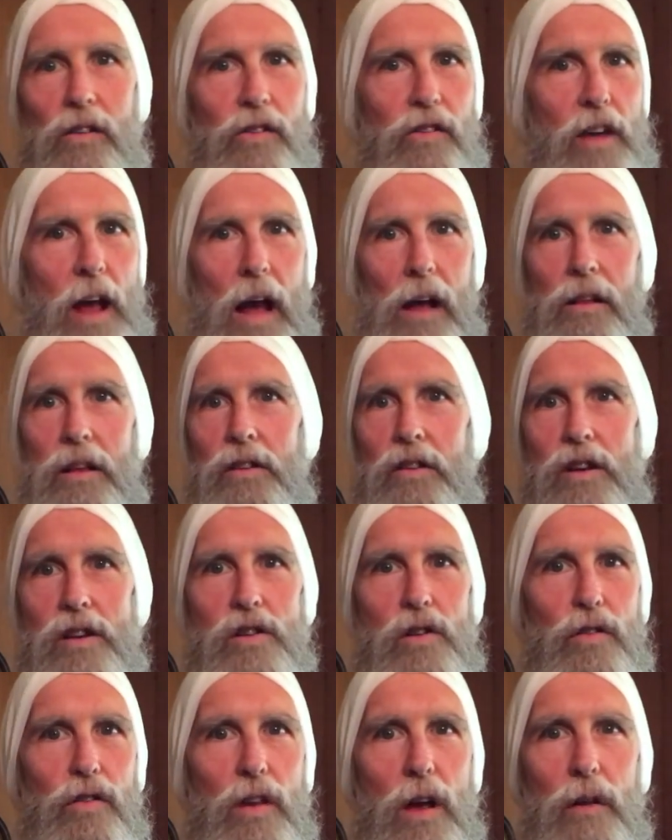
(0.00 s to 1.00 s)
challenging
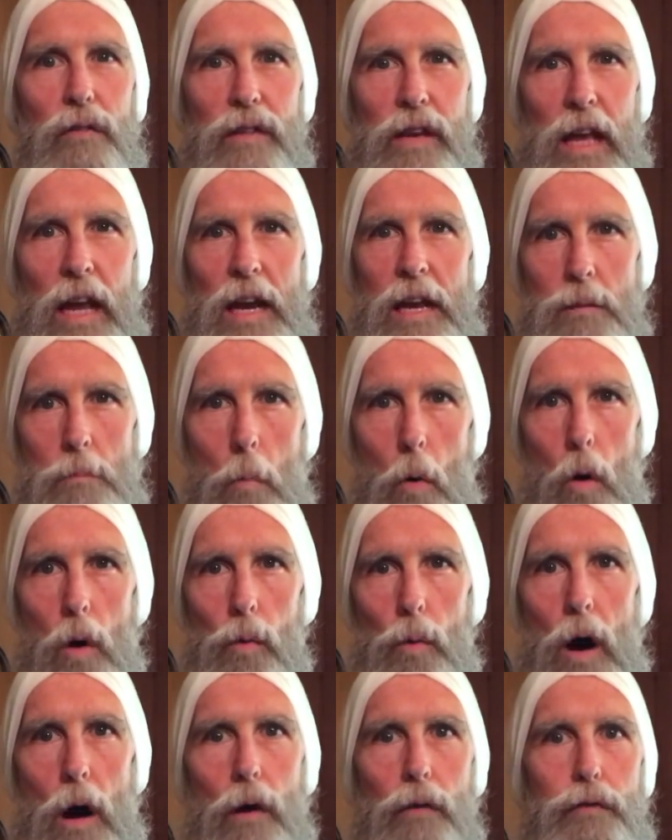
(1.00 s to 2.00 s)
yourself, getting more
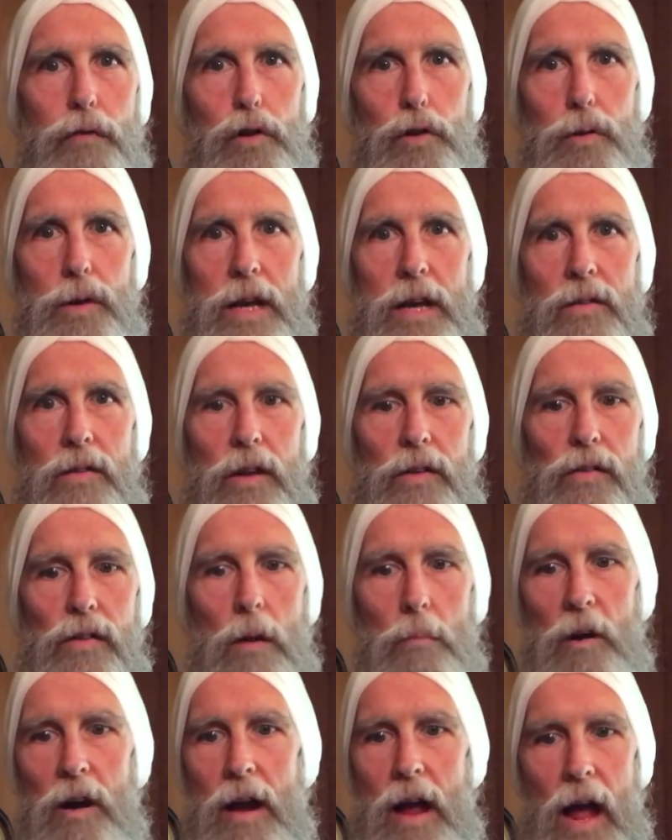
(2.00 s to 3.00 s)
raw food in this
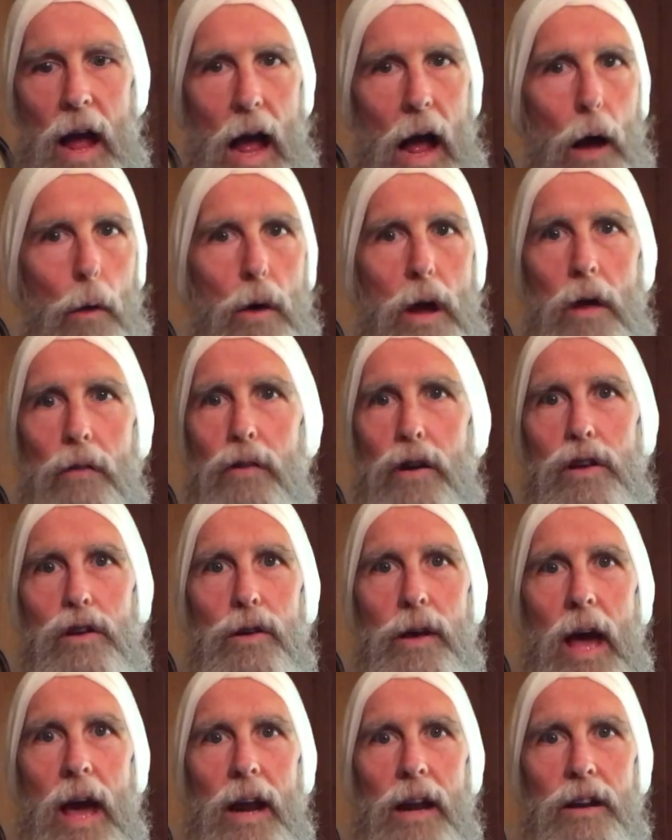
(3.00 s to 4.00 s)
summer. However
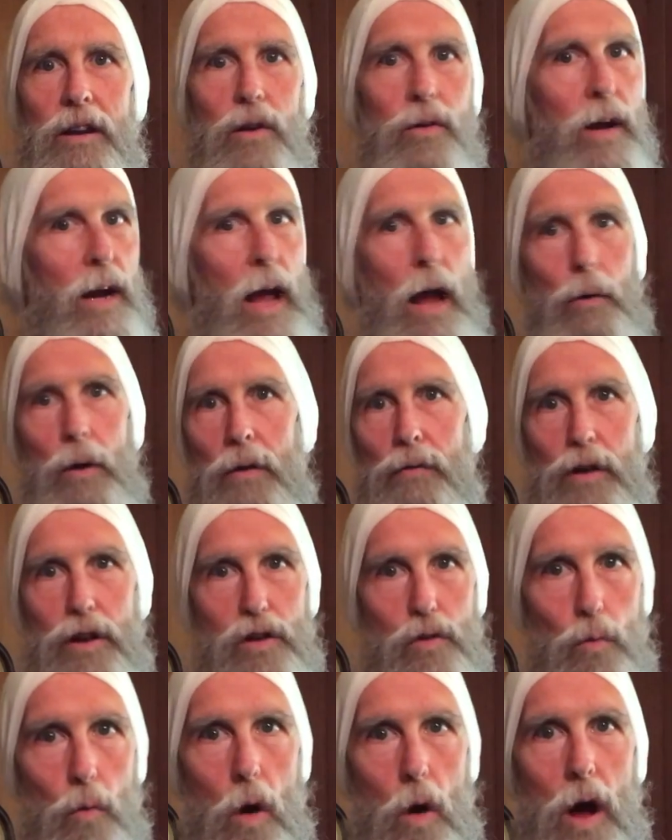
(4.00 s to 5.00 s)
you got to do it, however
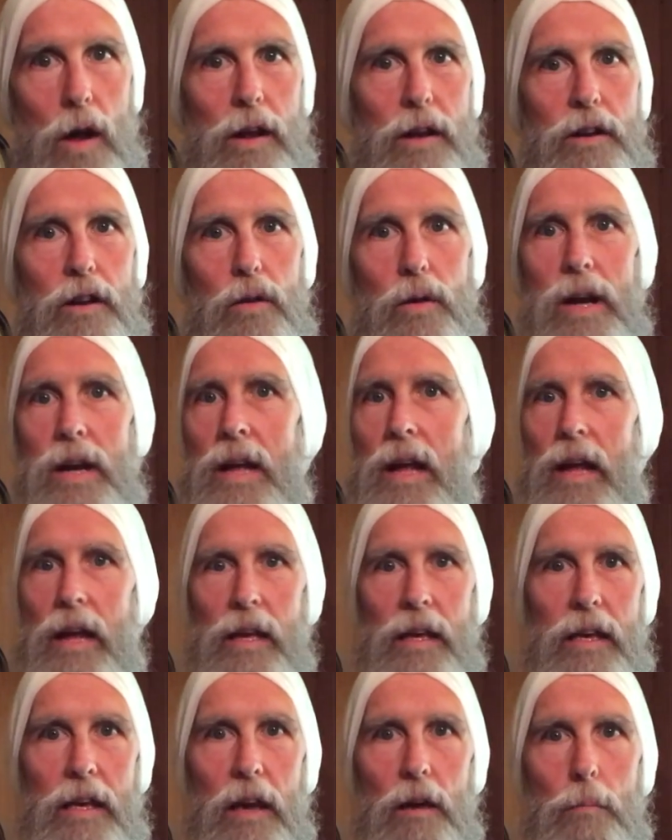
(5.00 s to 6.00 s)
you want to do it,
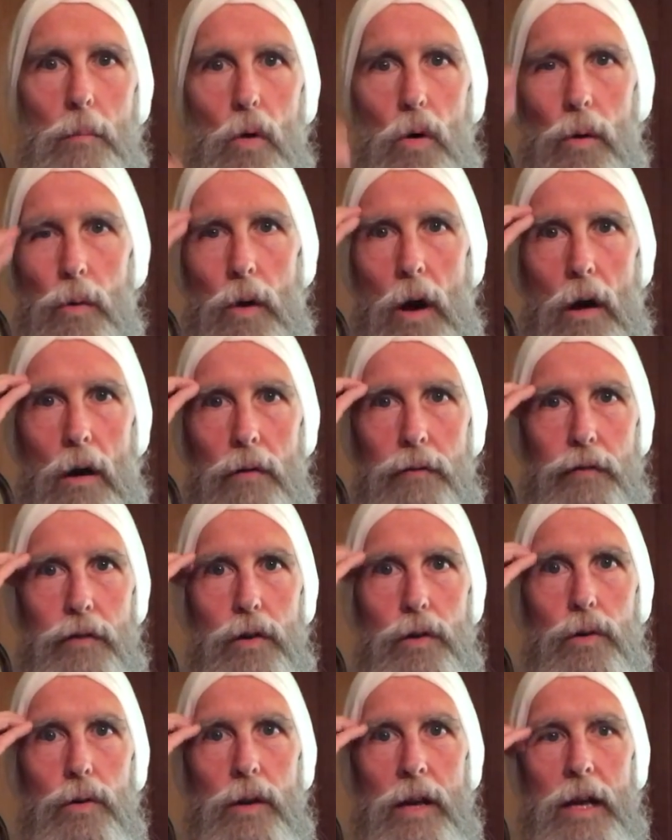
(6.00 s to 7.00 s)
get more raw
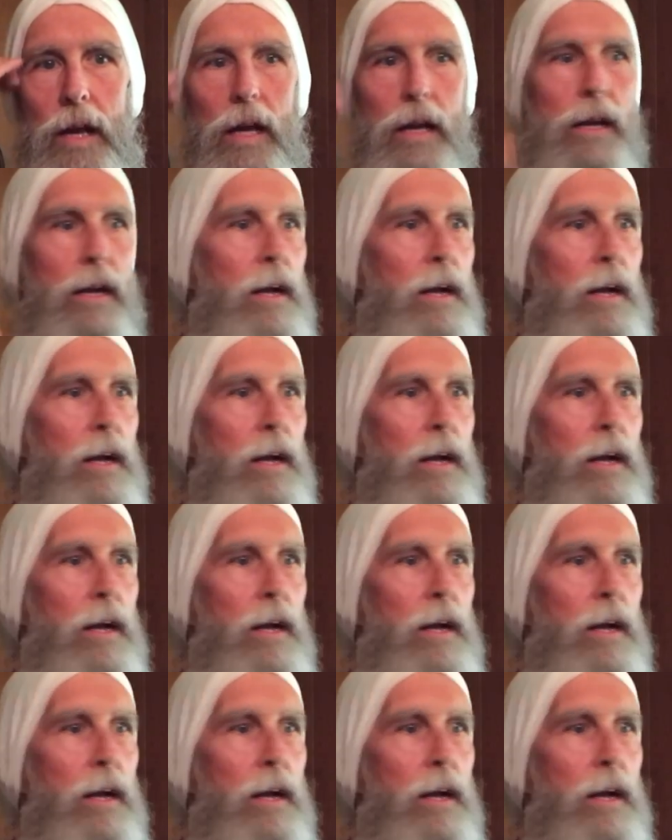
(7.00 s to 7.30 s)
food in.